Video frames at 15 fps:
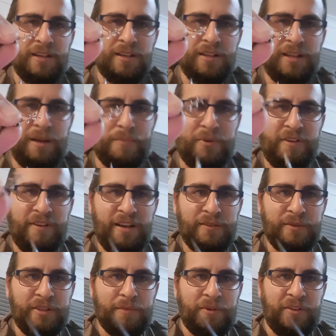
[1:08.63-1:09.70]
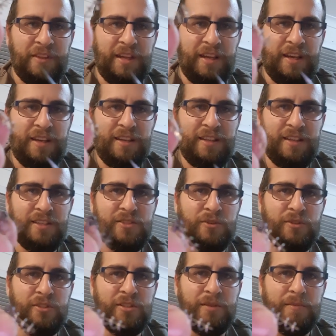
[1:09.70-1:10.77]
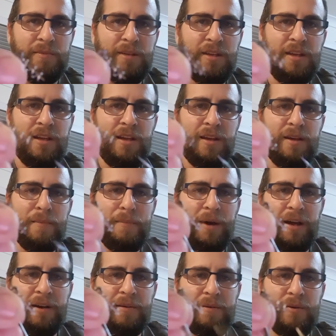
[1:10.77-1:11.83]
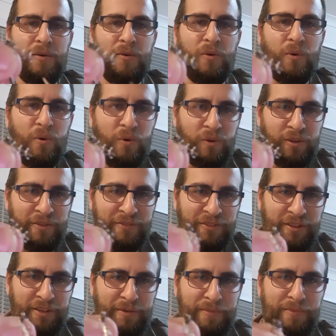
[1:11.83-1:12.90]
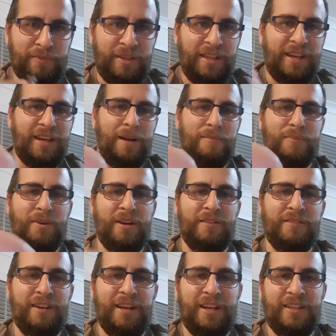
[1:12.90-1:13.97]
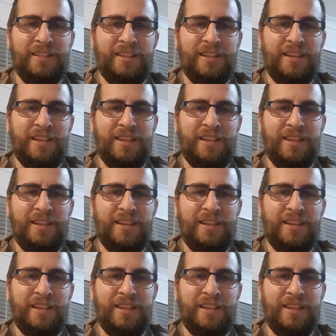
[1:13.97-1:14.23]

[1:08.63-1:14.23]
come pre-rigged with them on there, and that's awesome. But all of them, when they come pre-rigged,